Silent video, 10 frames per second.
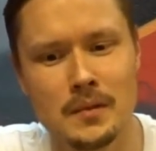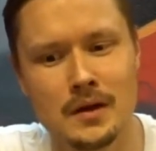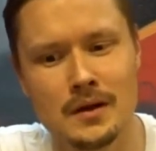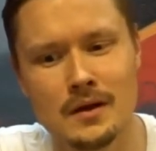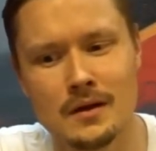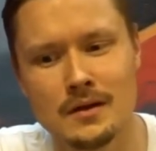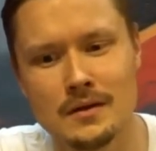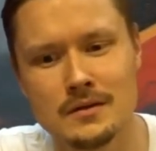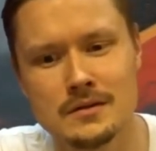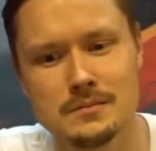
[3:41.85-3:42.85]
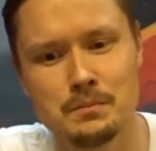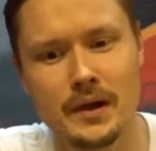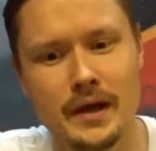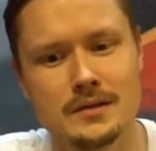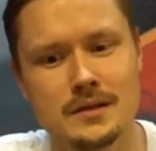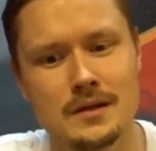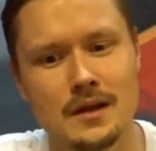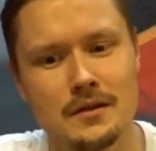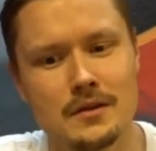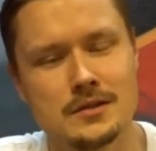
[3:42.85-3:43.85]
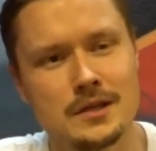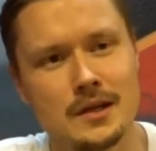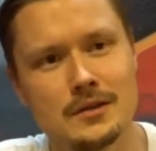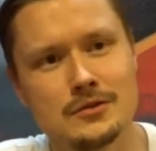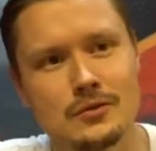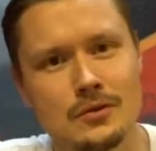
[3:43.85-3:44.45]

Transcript: and place and the cities to